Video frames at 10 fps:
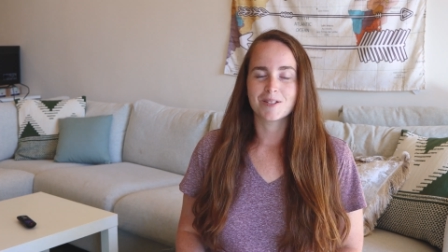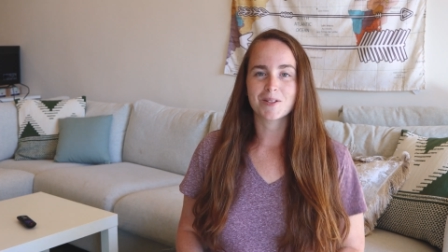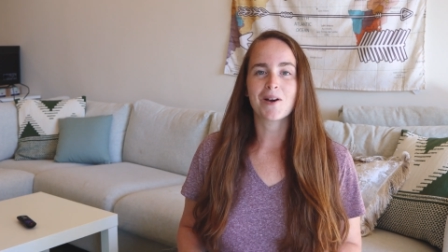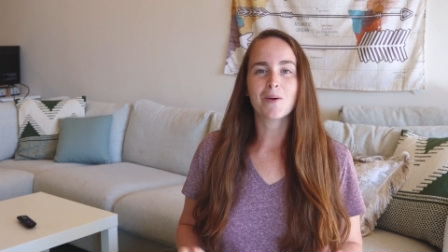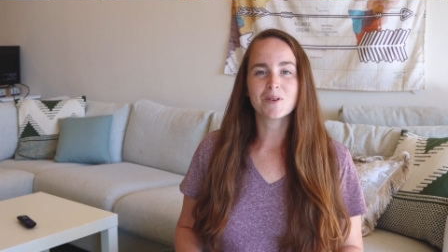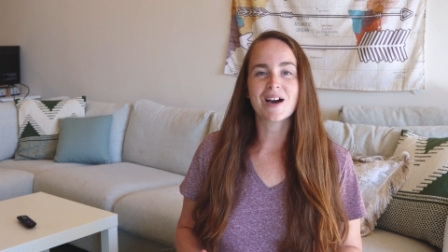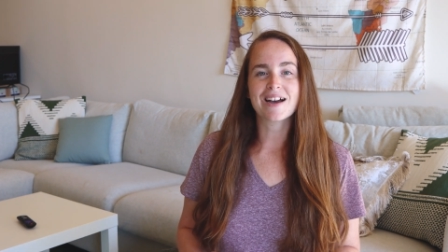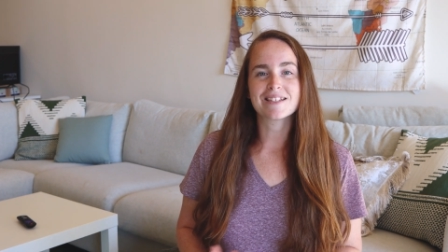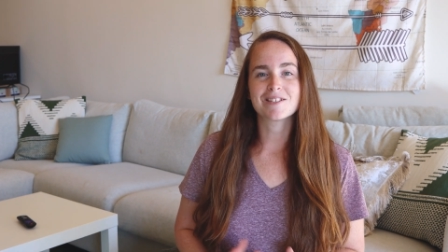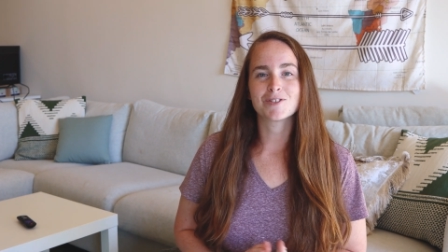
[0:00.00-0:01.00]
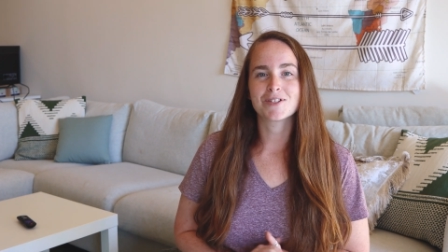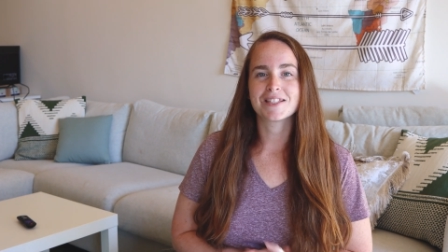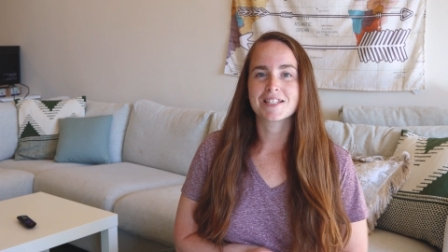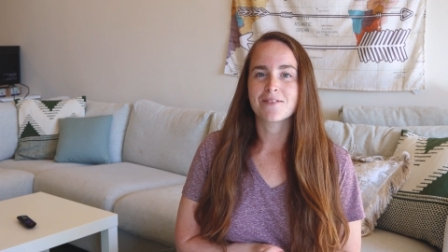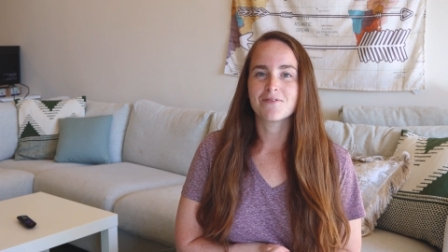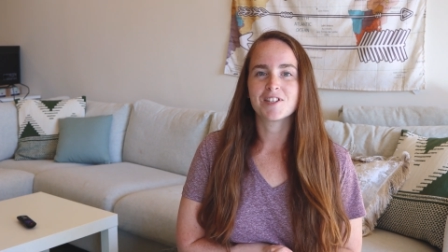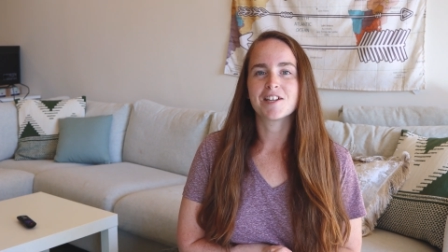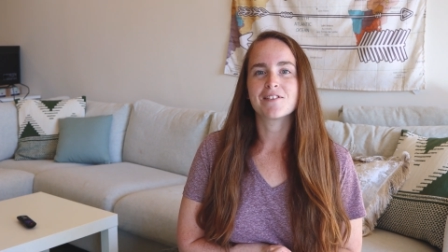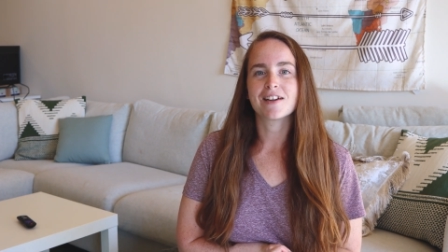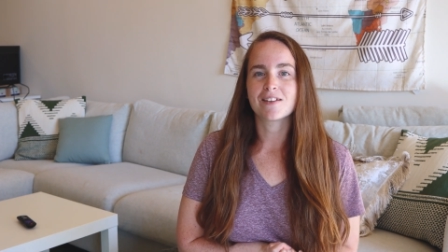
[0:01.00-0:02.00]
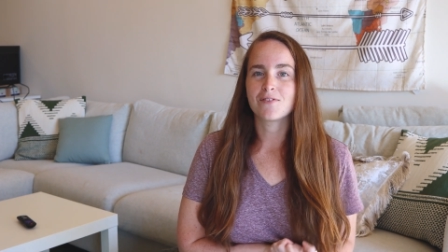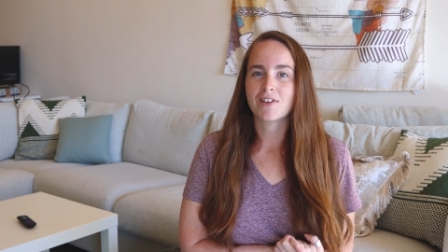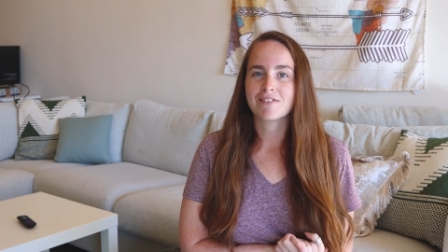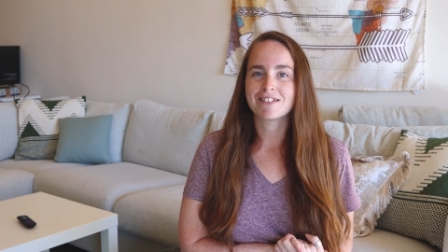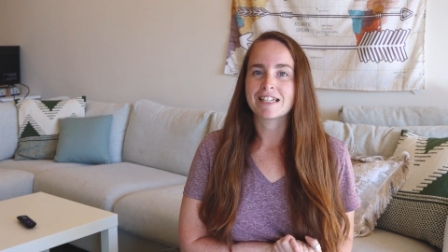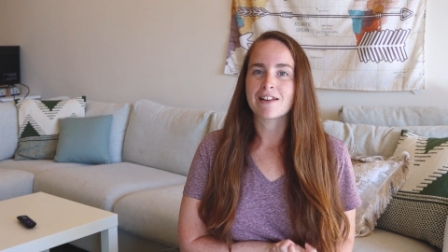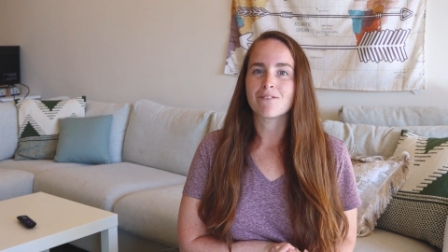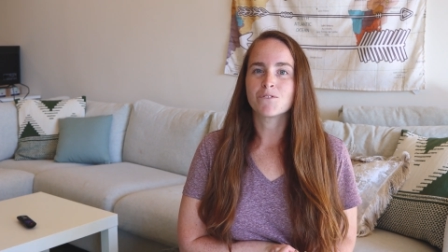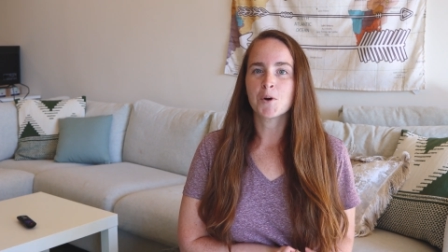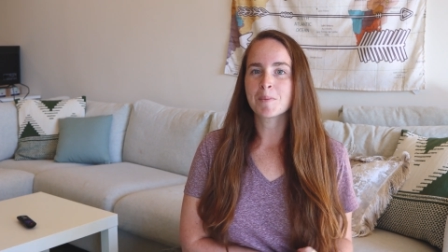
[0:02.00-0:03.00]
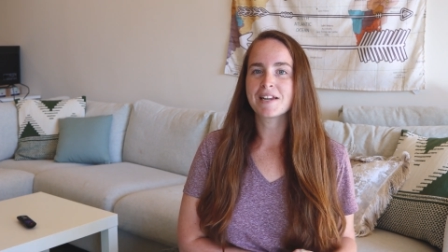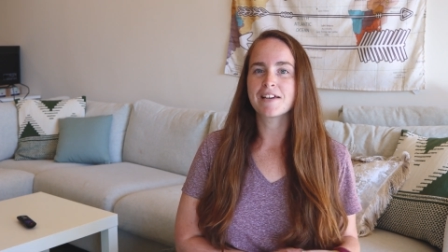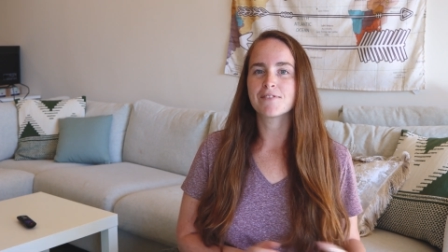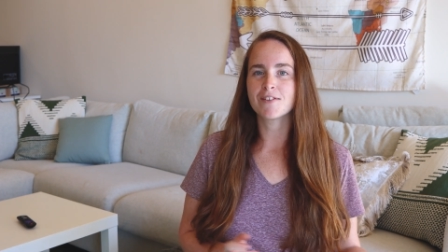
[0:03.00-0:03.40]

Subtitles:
So I hope you guys enjoyed this video and found it informative.